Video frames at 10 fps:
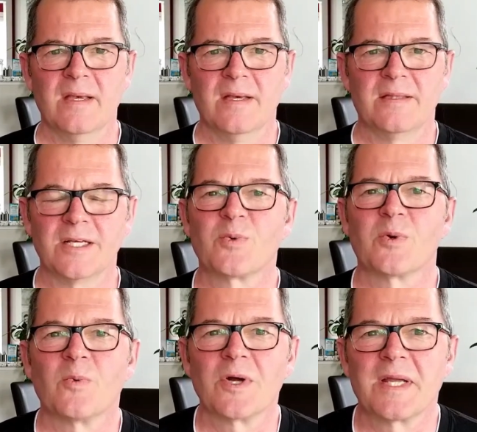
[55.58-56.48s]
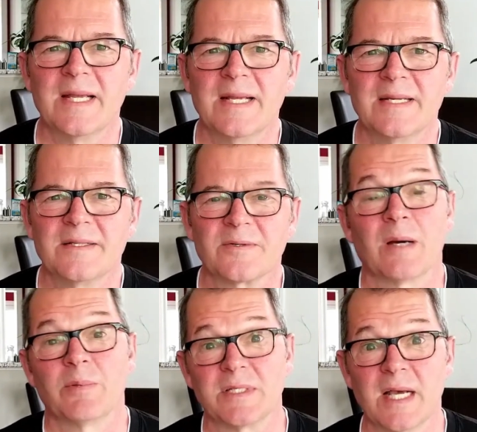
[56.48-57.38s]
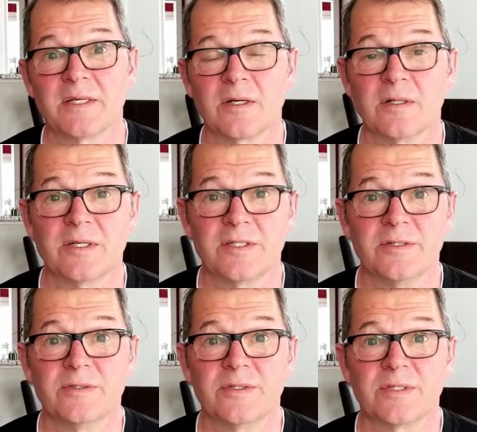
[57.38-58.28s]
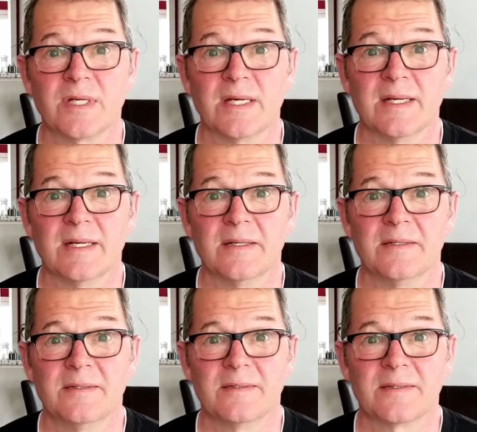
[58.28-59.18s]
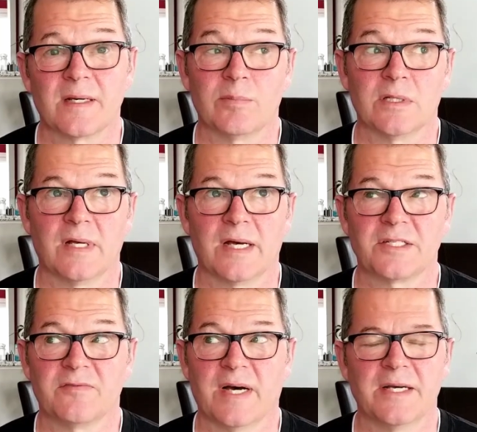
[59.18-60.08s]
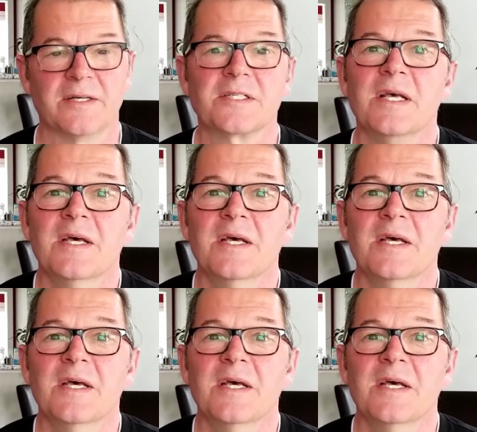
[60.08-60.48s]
Things weren't working, there were a couple of technical issues, a couple of lost files.